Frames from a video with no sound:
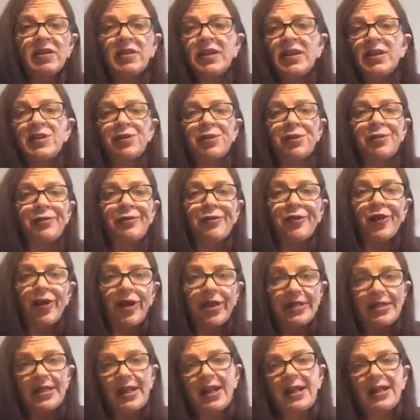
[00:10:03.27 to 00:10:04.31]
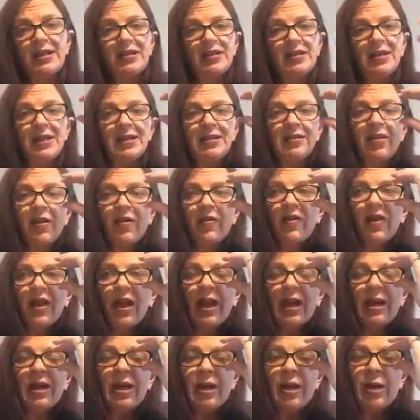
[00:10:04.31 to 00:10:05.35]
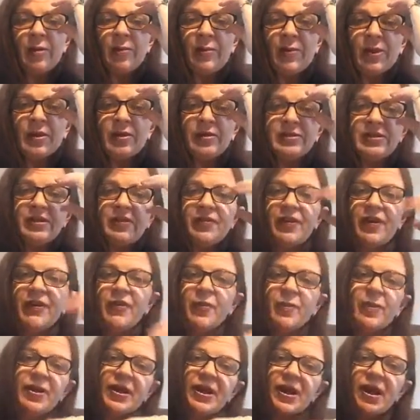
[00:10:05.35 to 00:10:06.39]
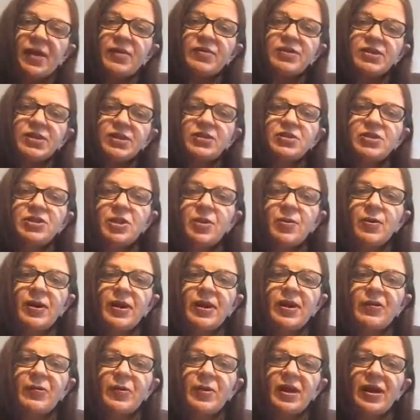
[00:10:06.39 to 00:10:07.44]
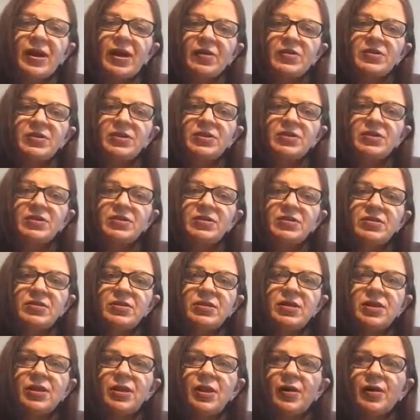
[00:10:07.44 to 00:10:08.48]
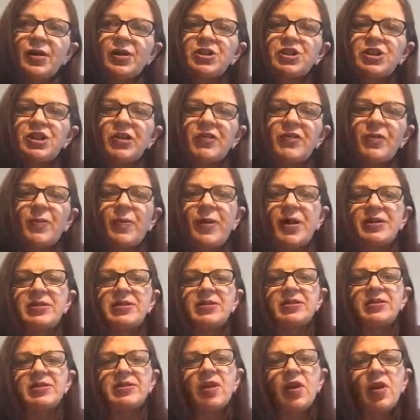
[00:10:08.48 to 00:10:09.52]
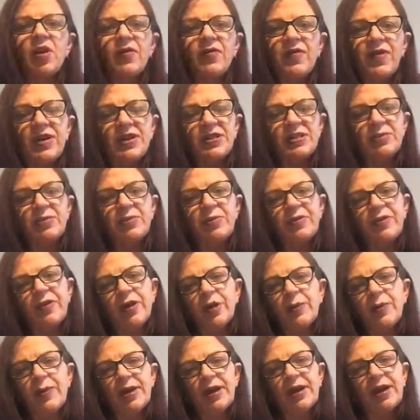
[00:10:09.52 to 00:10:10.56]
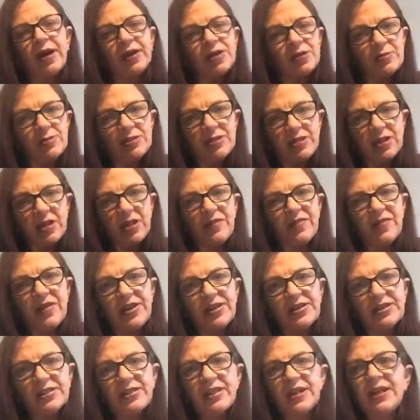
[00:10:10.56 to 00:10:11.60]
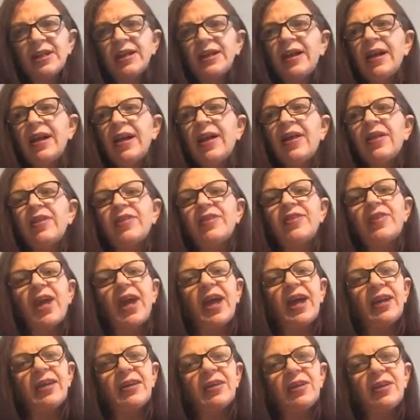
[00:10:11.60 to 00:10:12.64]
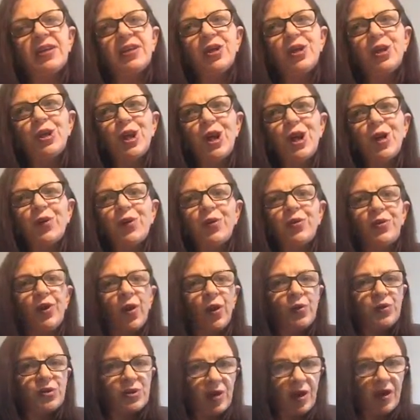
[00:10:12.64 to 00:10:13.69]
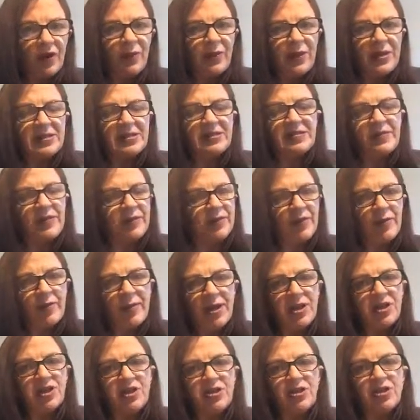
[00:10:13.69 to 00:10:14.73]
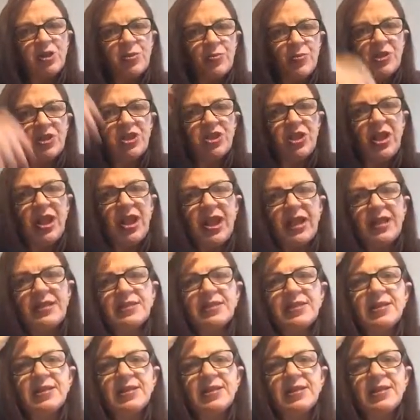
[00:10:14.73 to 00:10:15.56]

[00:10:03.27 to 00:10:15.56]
things on a Friday and things like that. Because if everybody else can do it and everybody else can, you know, achieve a better service and provide a better customer service, then, you know, those kind of pieces of information should be shared.